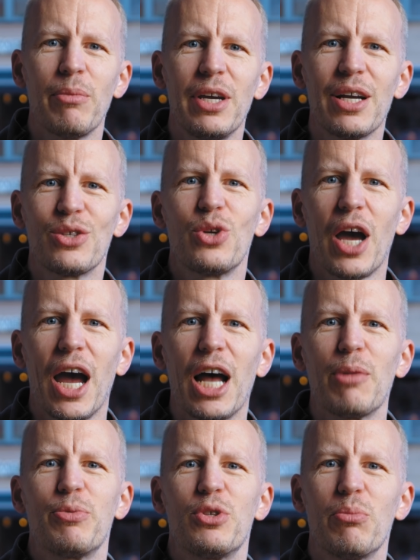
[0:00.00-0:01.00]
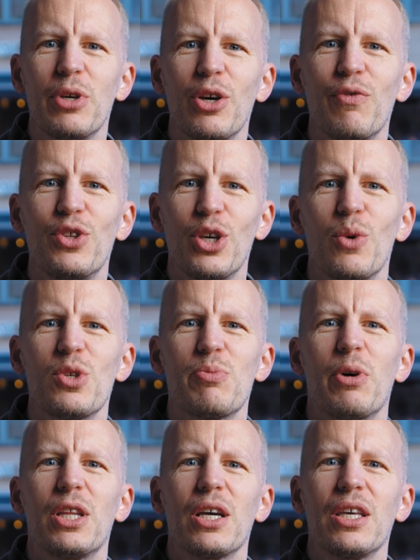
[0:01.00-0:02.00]
here to help, to be of use,
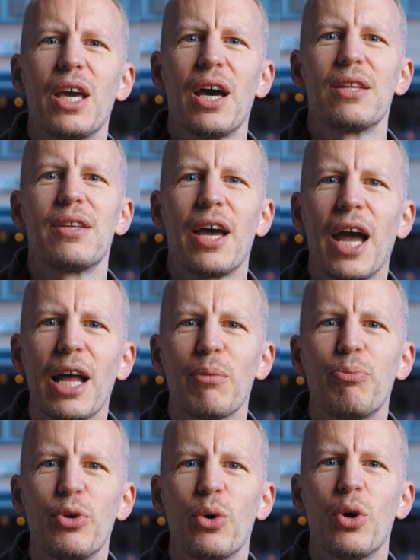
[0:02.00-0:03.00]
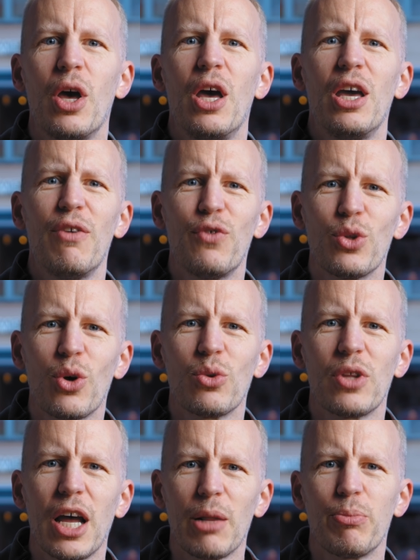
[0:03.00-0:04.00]
but I can't help you if you don't
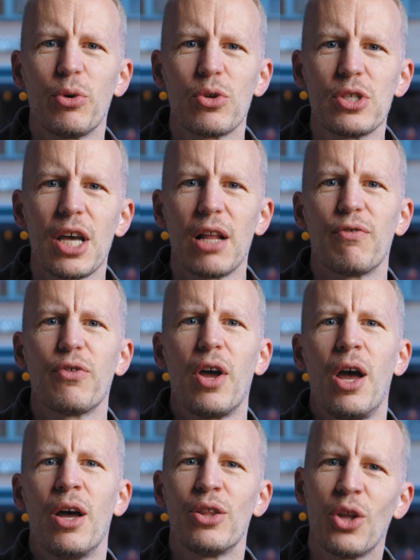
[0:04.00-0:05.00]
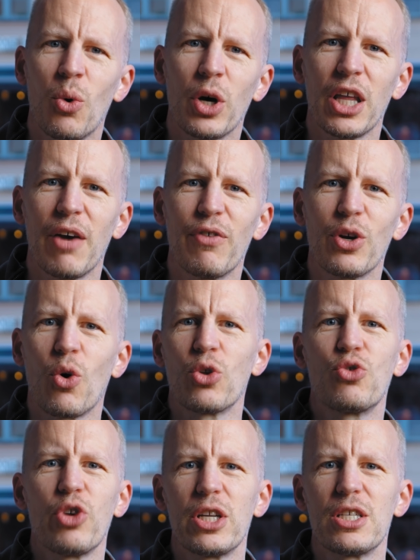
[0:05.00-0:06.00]
help yourself. No one ever got
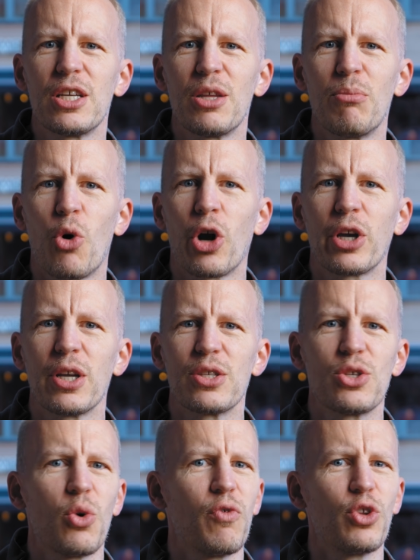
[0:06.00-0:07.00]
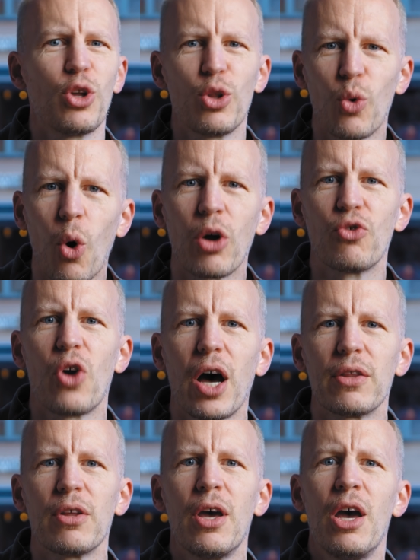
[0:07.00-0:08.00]
rich in the markets over the long
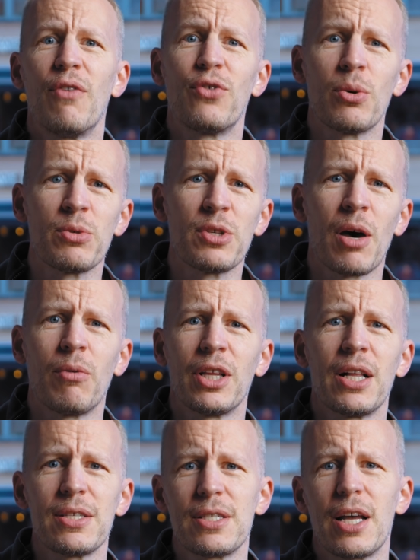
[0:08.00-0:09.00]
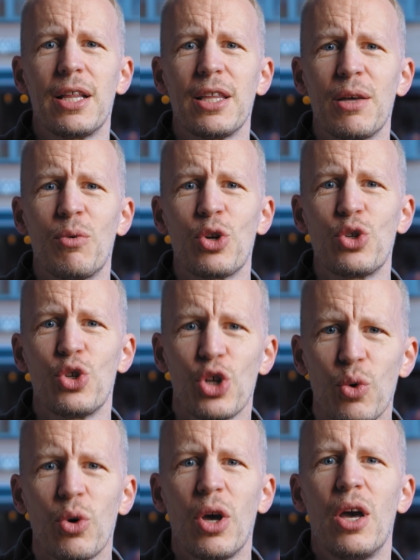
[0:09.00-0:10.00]
run from someone else telling them what to
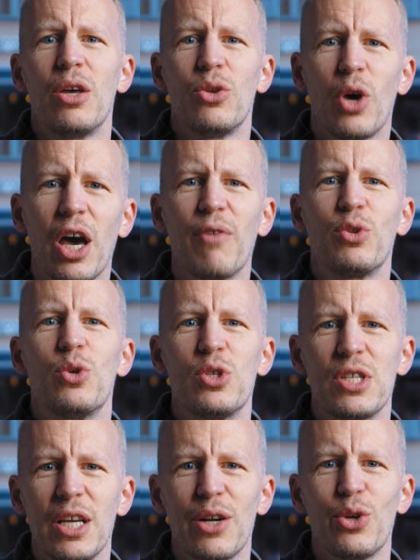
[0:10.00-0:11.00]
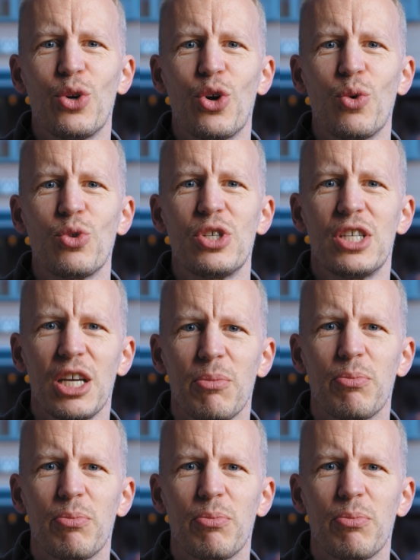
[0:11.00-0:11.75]
do. You have to steer your own ship.